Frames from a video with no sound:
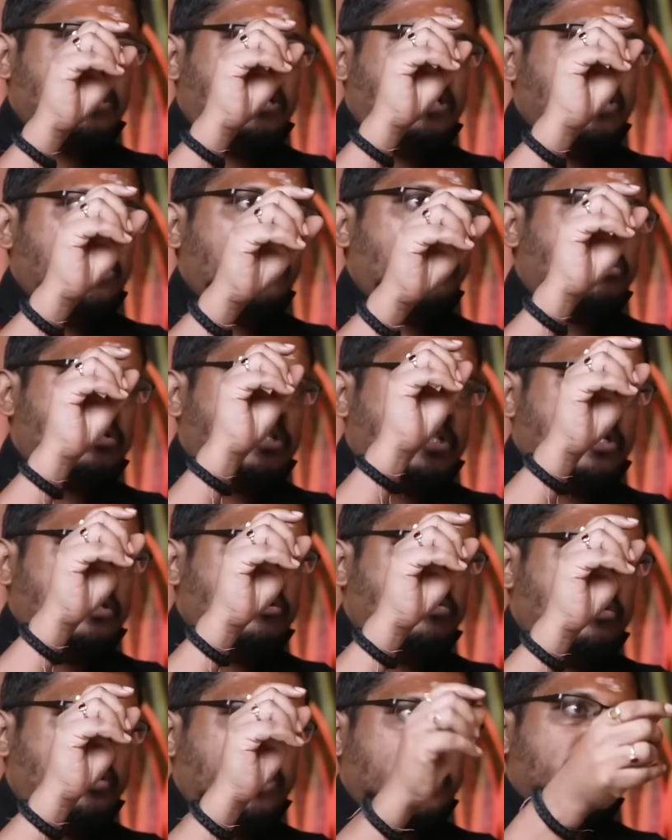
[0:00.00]
He or she
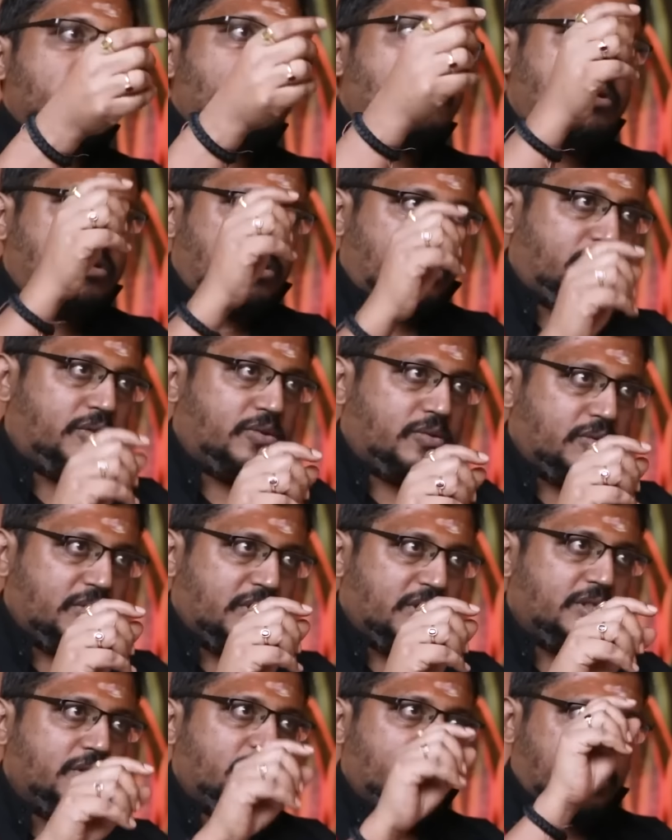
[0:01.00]
who does good to you
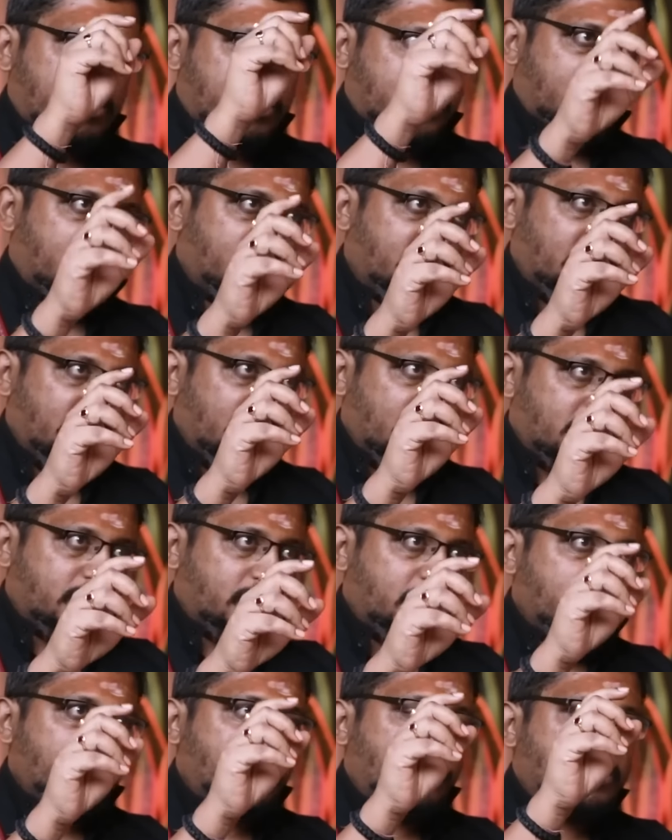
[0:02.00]
is your Ishta.
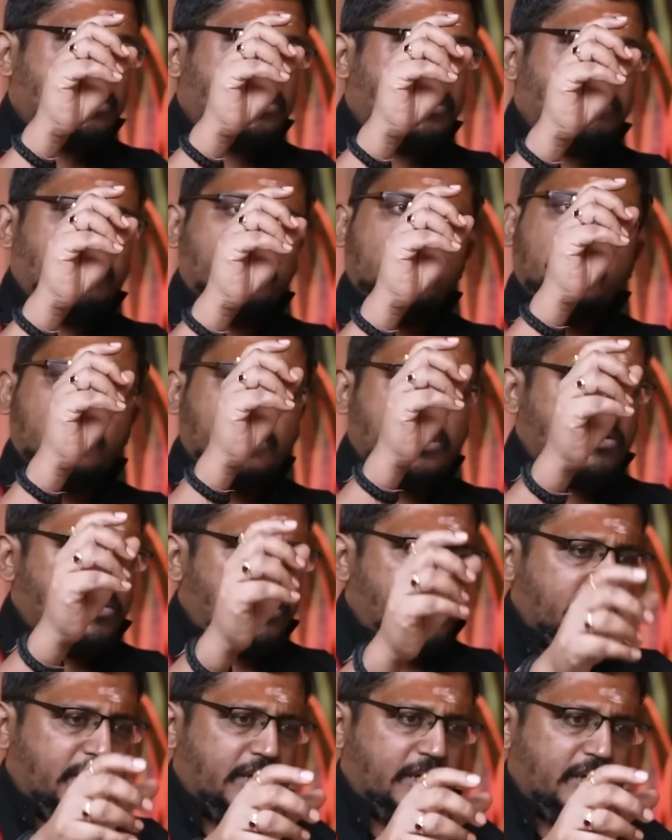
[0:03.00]
So you worship, it
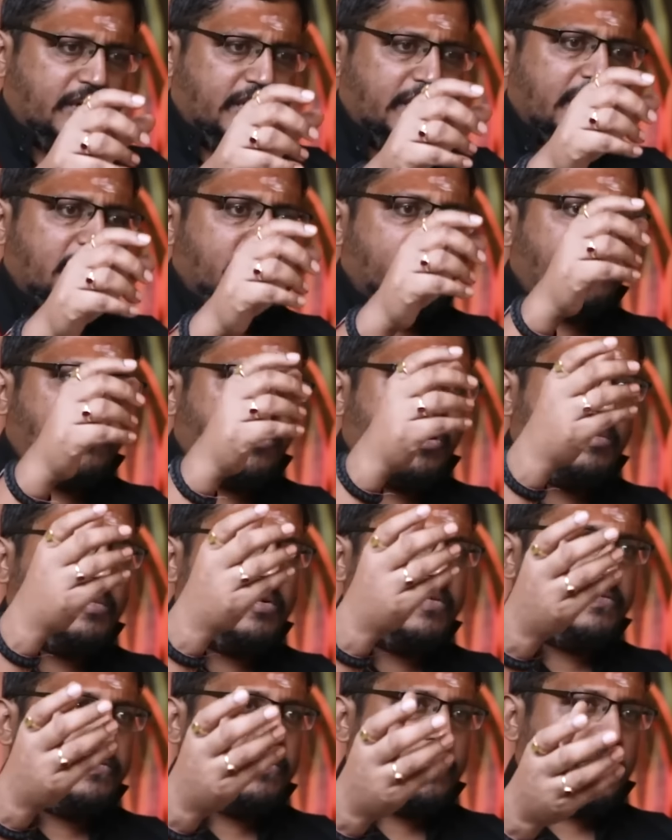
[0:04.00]
could be any form
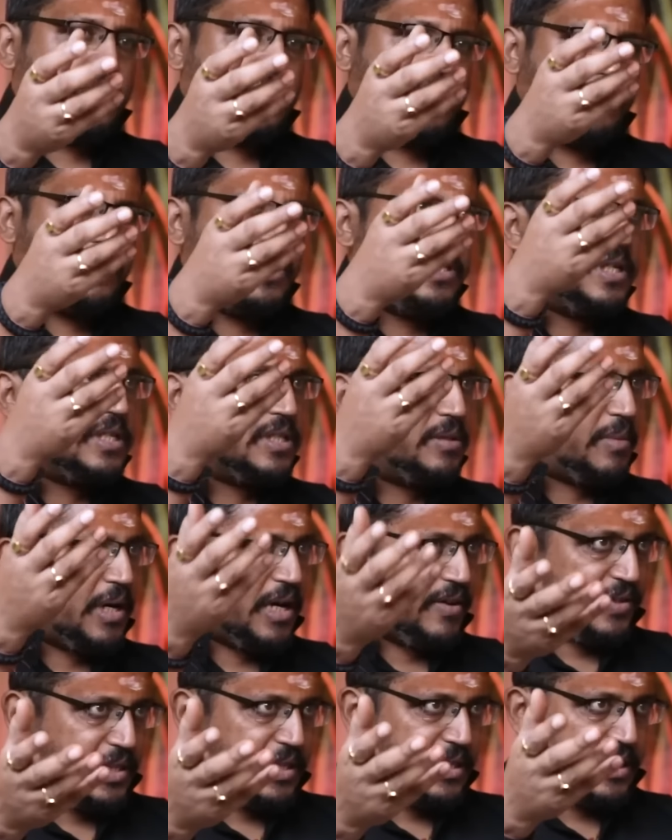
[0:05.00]
of the Dasa
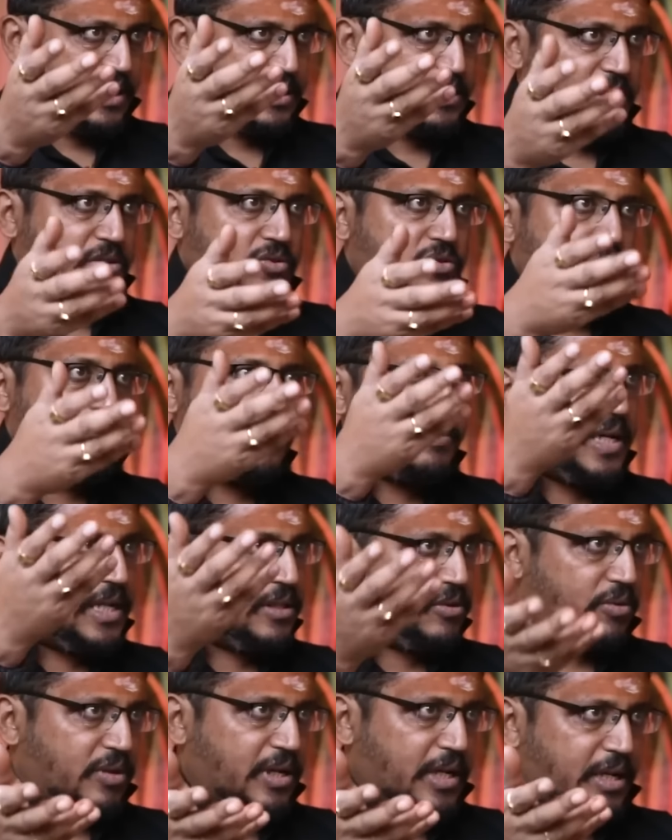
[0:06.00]
Mahavidyas, it could be Ma
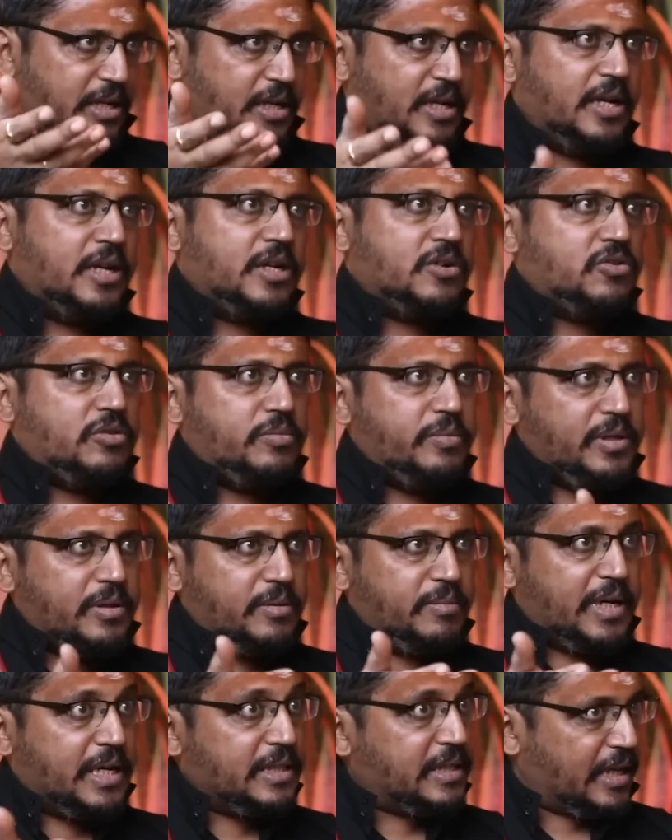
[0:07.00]
Durga, it could
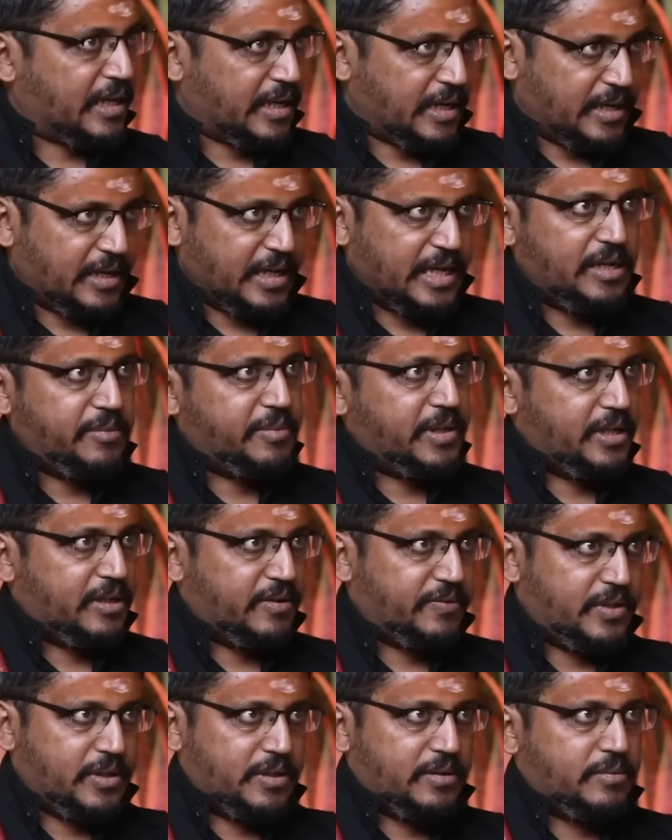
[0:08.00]
be Ma Tara, anybody
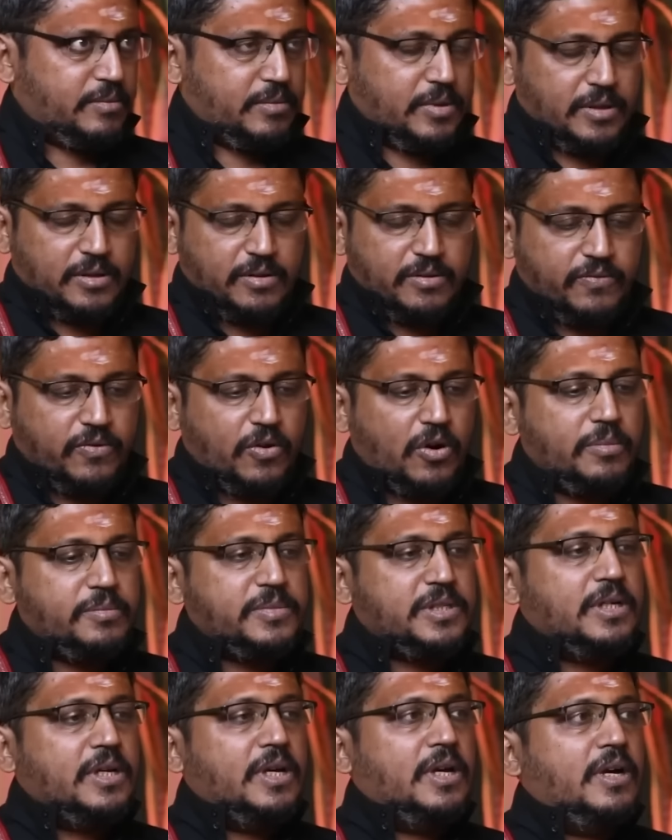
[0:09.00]
of the
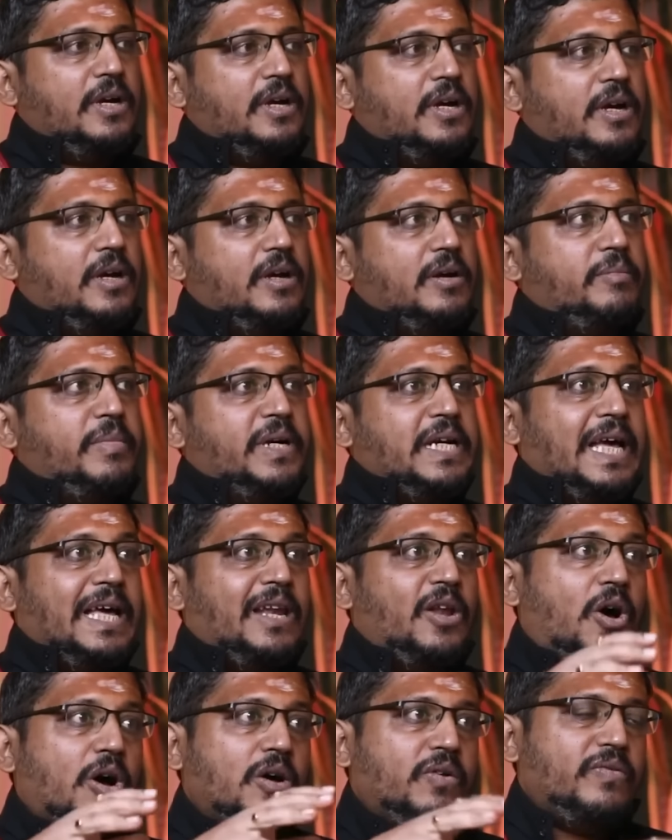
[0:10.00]
forms. But
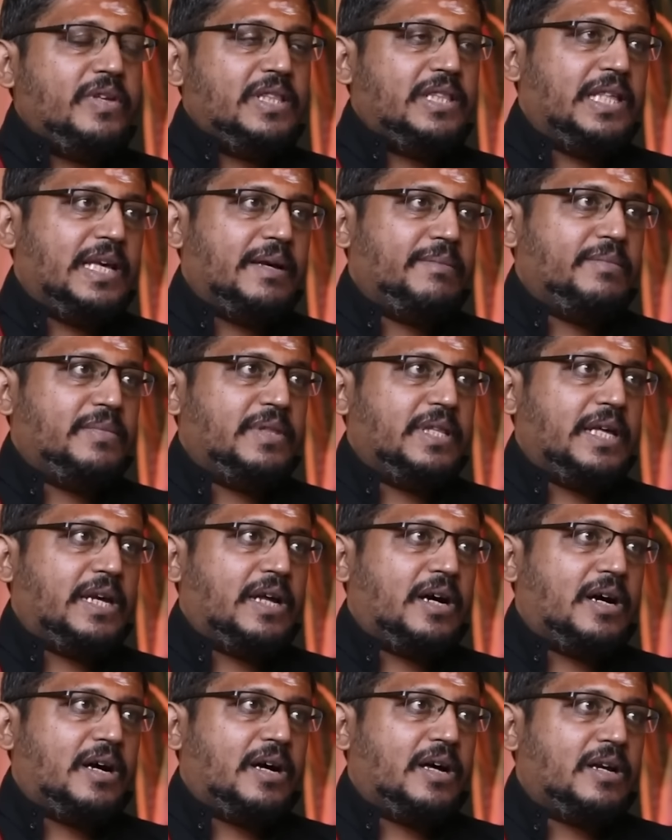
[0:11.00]
along with them, there
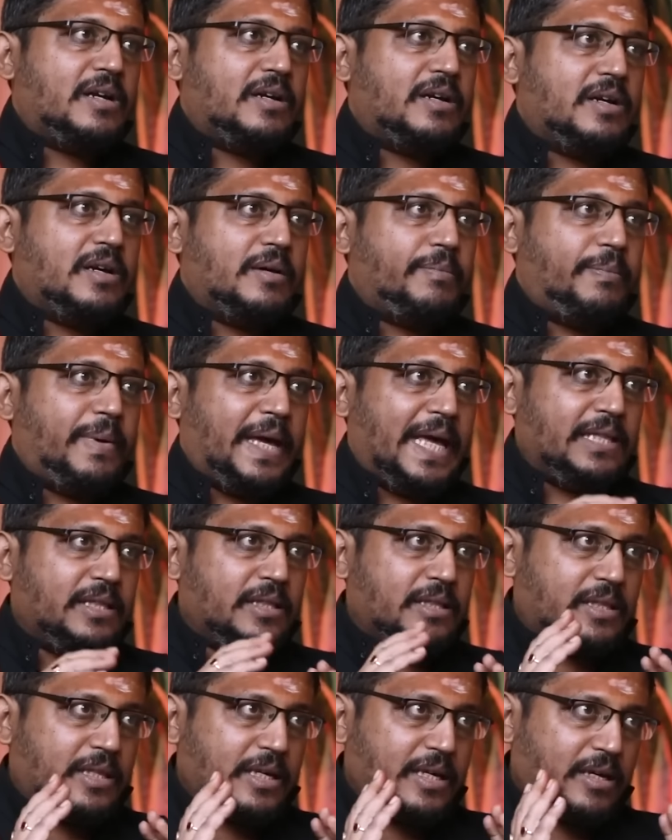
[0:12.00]
are a
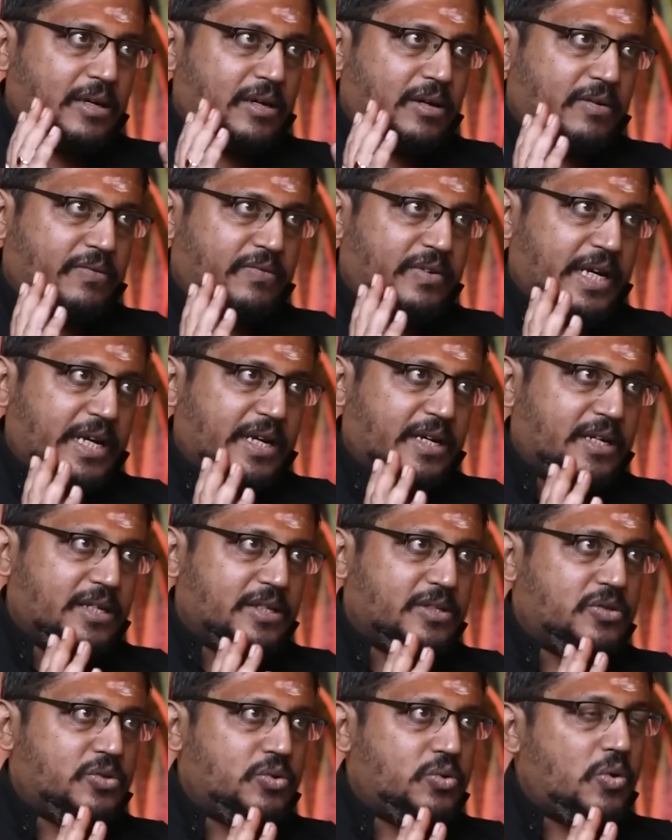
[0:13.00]
pantheon of
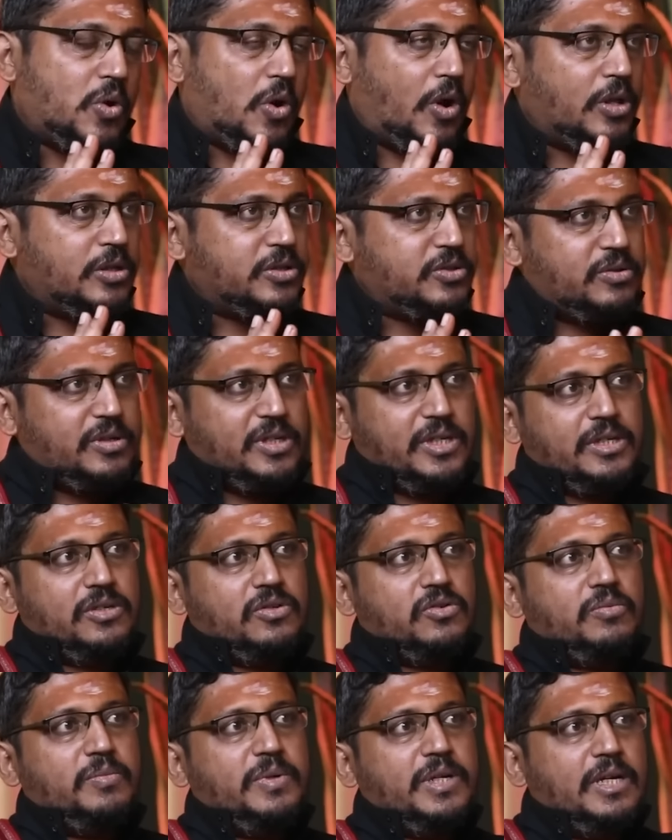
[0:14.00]
deities who also
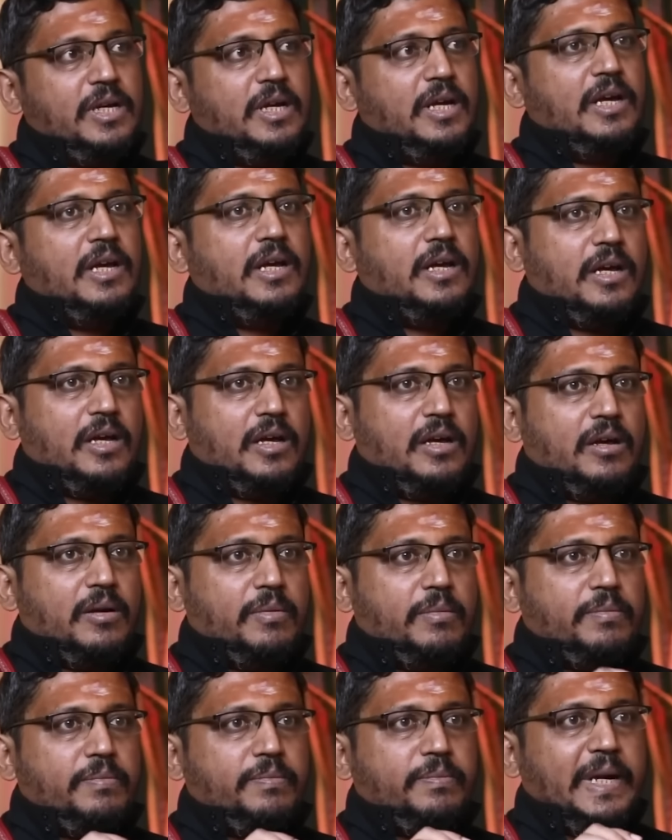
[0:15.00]
need to be
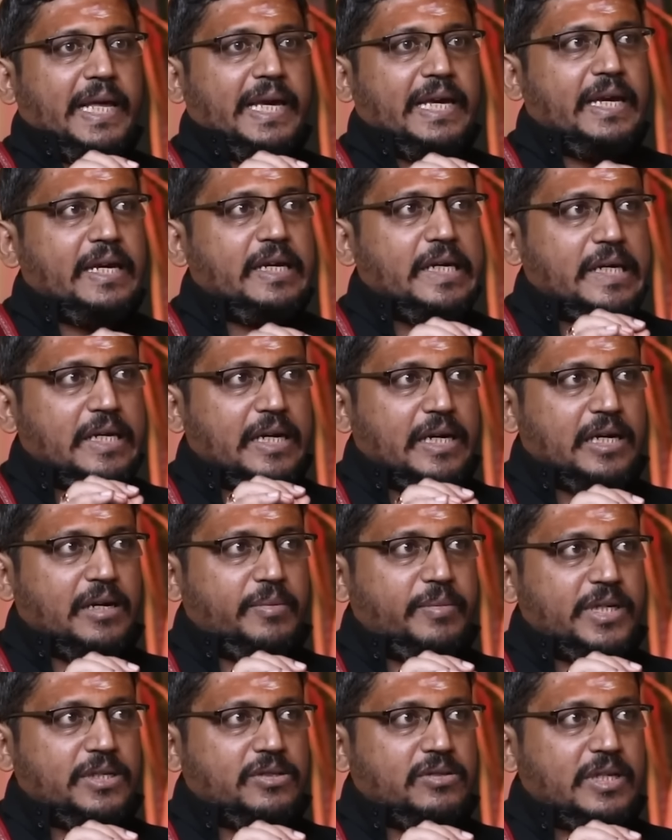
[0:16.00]
placated a
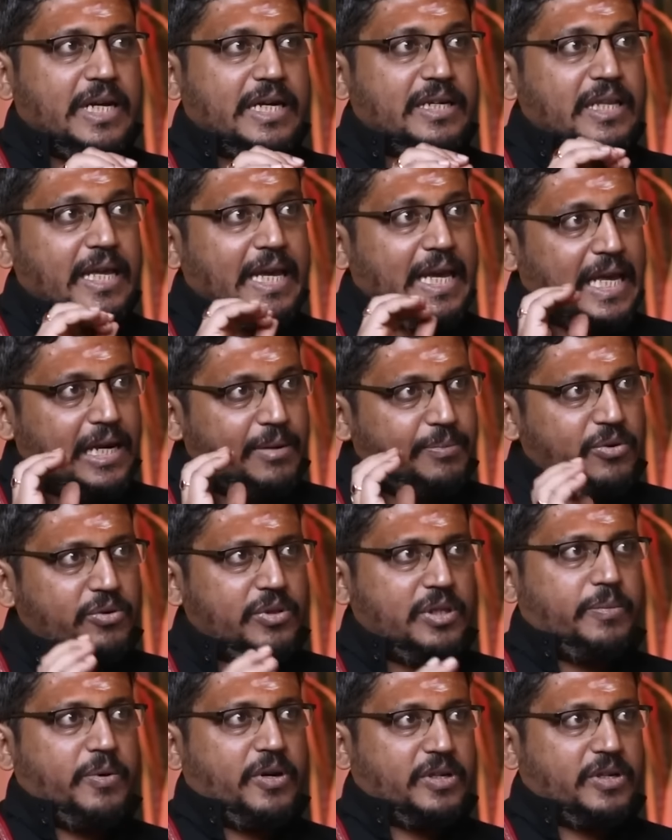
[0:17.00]
little bit so that they help you in the